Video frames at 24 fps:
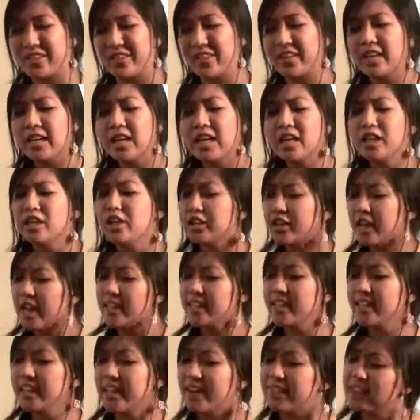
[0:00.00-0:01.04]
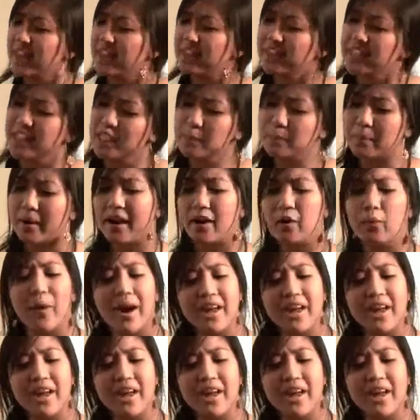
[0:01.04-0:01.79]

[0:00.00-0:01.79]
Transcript: Or look, they left out this part.